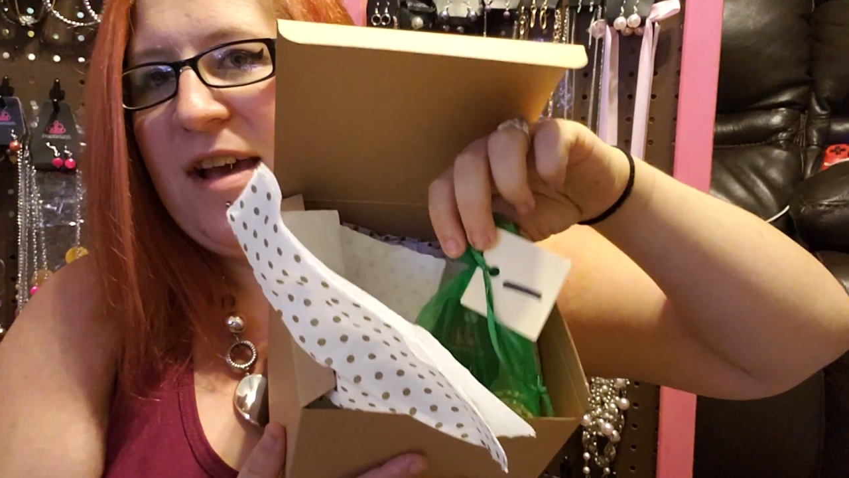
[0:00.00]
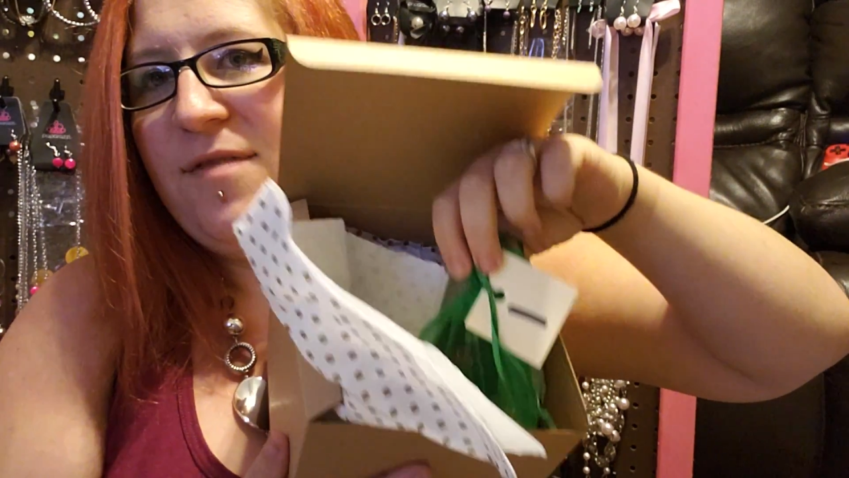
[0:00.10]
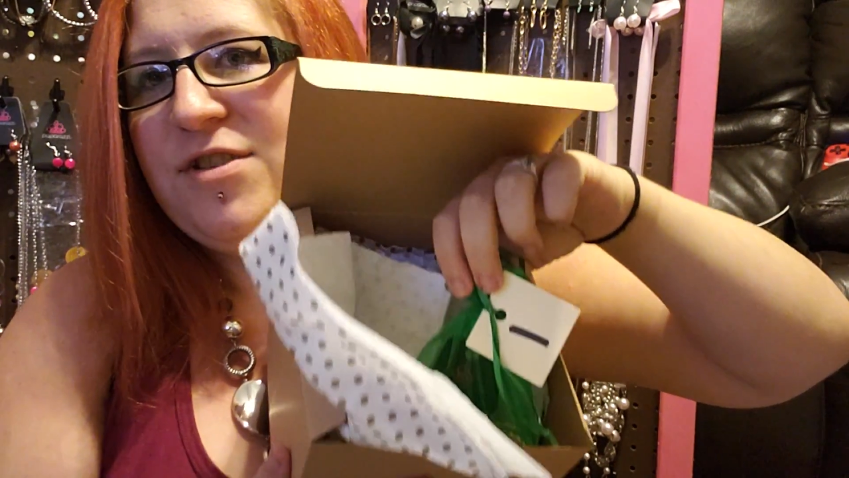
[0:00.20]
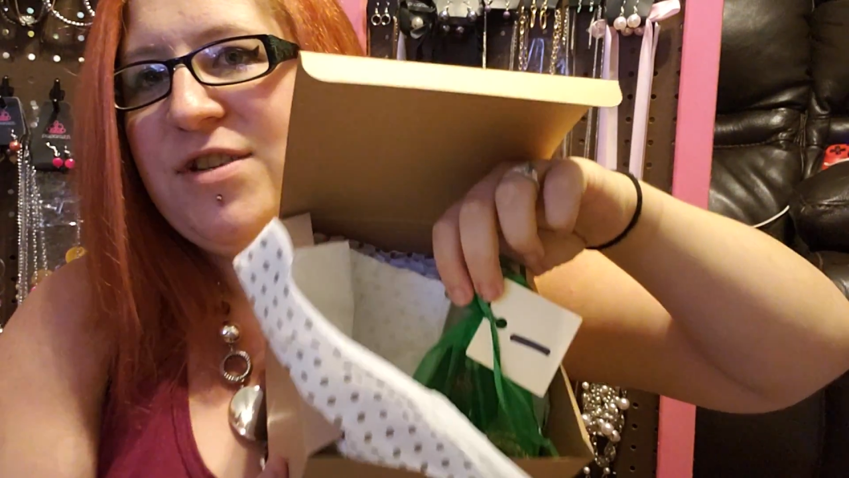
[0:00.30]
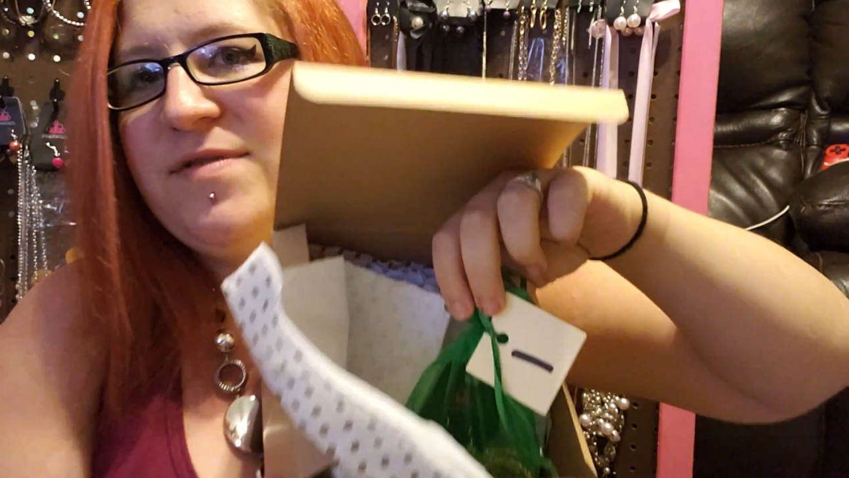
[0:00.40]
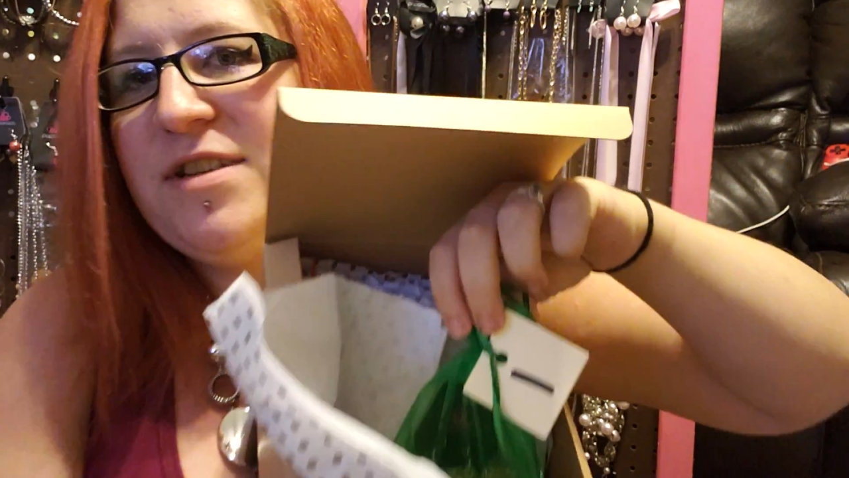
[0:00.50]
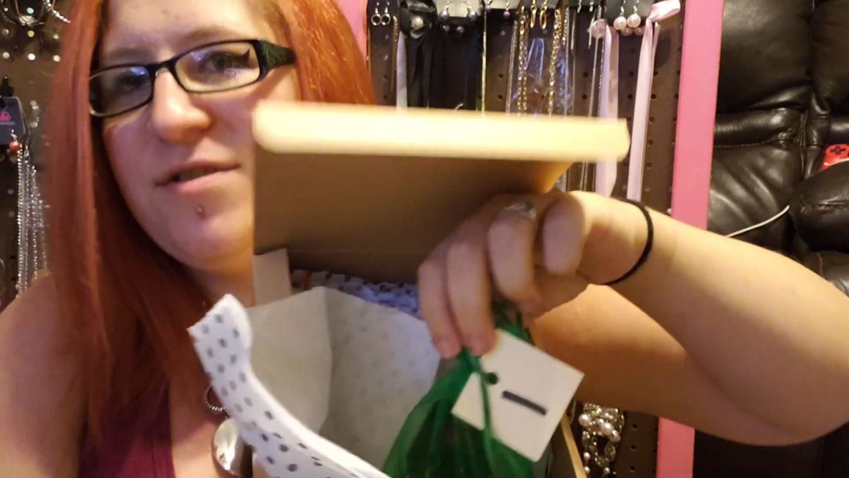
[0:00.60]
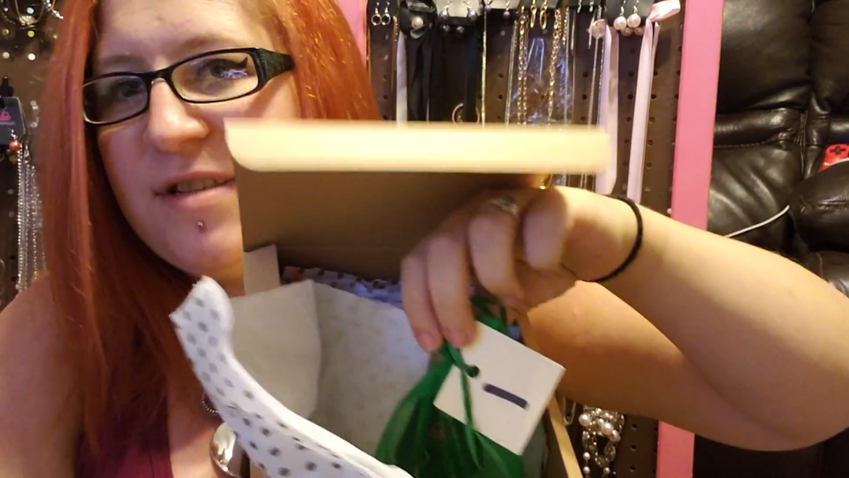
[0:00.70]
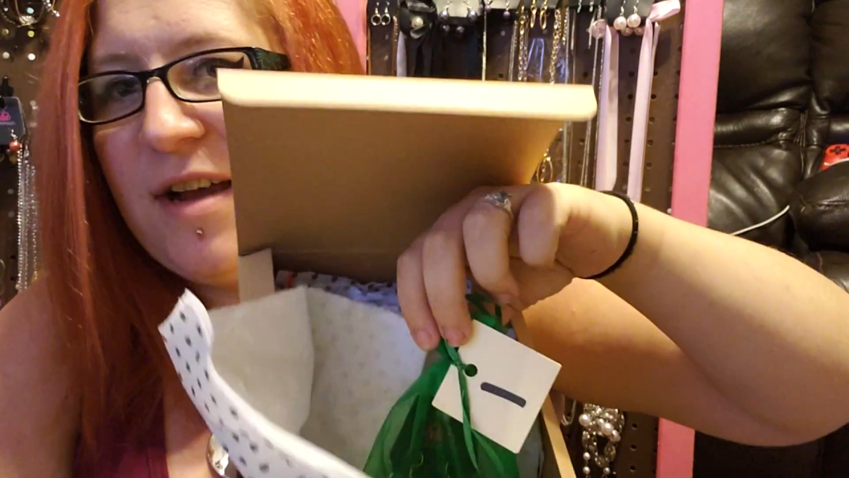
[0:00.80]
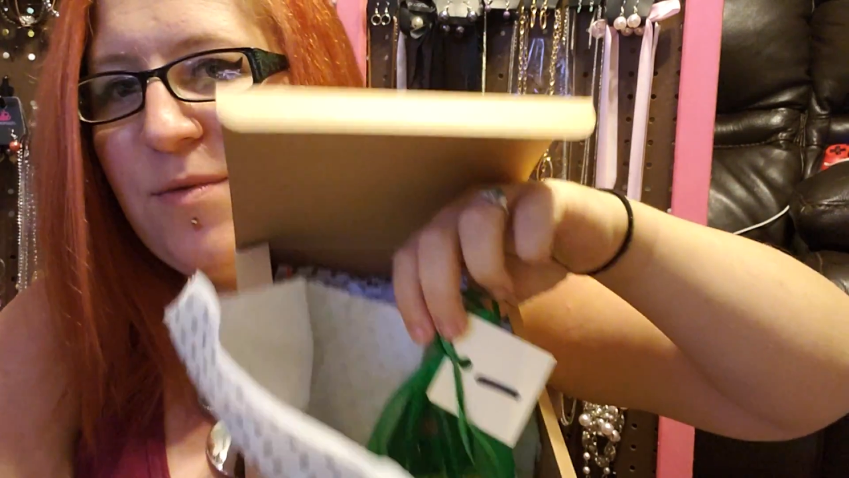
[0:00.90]
I have it shifted
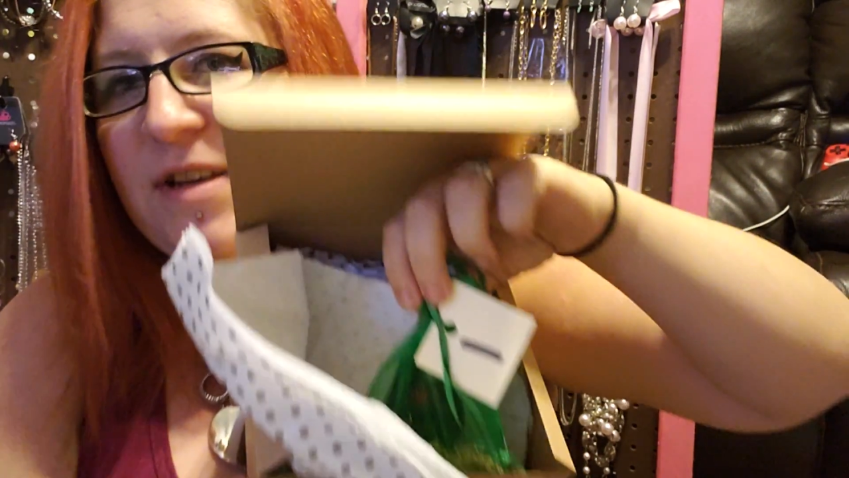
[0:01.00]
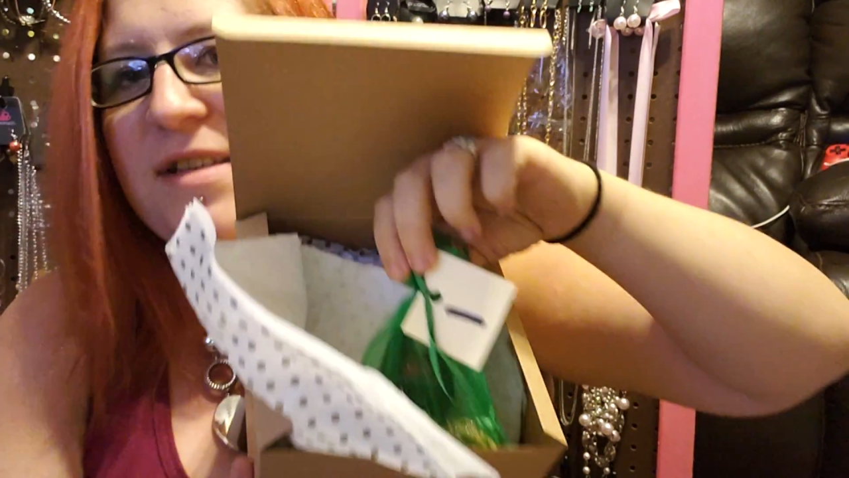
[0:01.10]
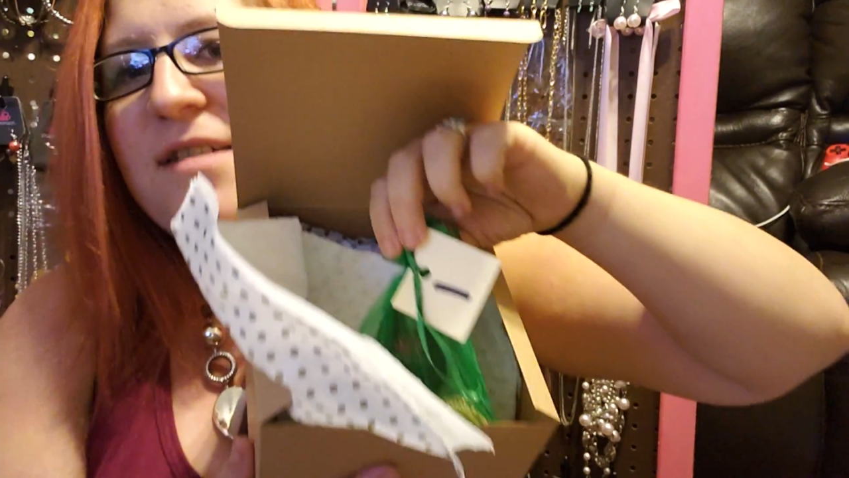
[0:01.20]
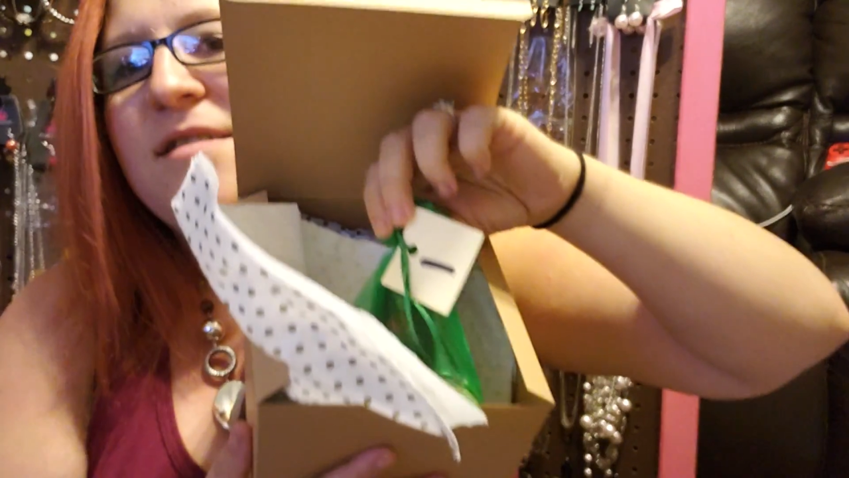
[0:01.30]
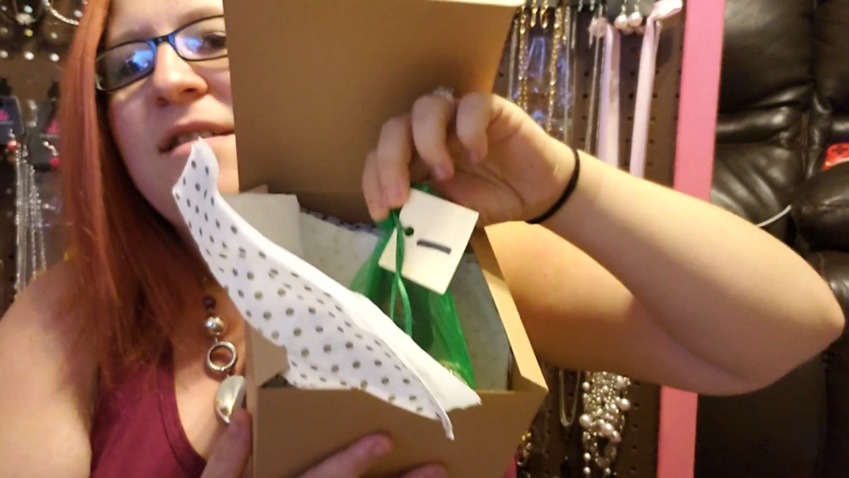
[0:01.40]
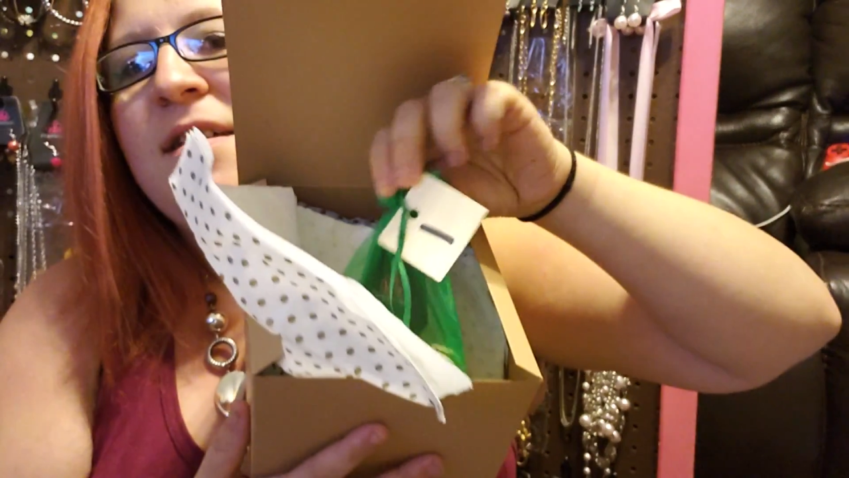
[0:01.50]
all sideways here.